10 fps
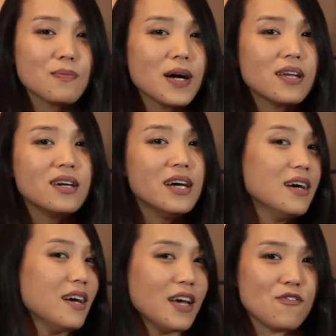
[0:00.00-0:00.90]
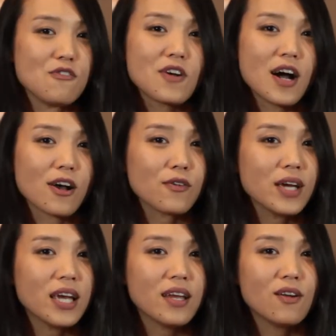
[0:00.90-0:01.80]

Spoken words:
But if you've got green